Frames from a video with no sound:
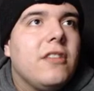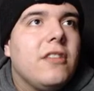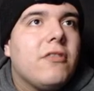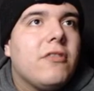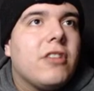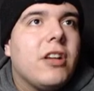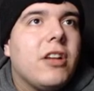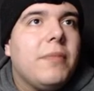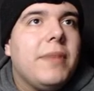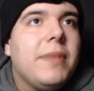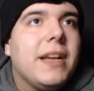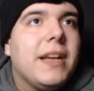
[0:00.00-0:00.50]
We're
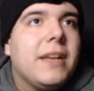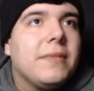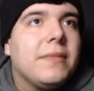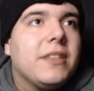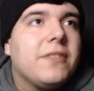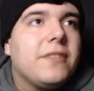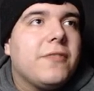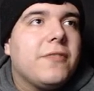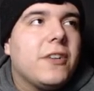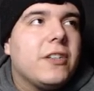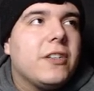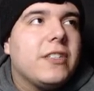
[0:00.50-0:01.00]
going to pick up
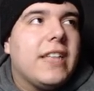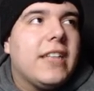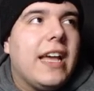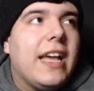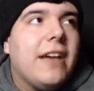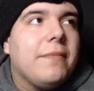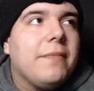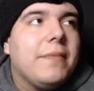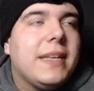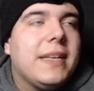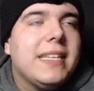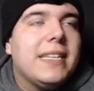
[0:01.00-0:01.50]
this first
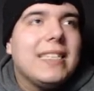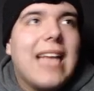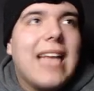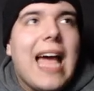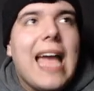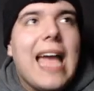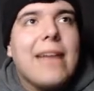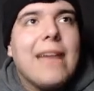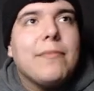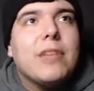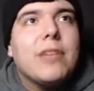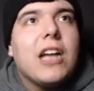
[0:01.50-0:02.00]
down because
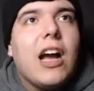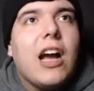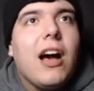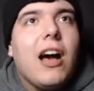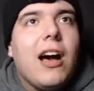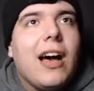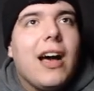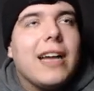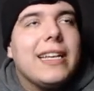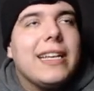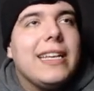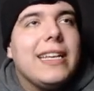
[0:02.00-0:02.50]
I am
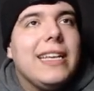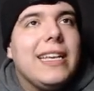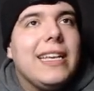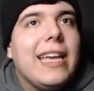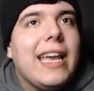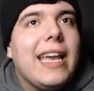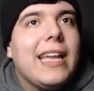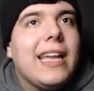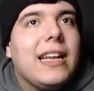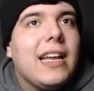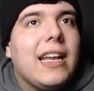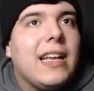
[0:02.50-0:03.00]

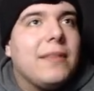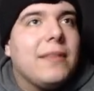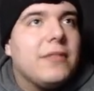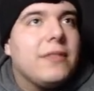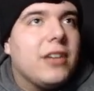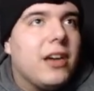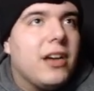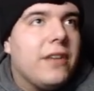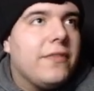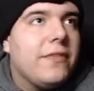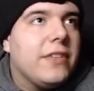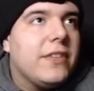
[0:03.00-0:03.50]
cocky and I am
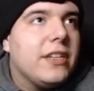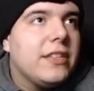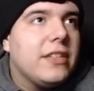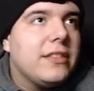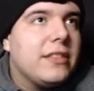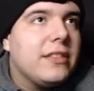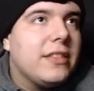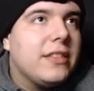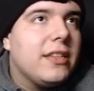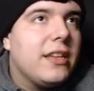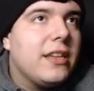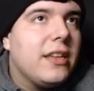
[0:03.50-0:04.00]

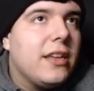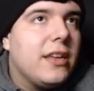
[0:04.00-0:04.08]
confident.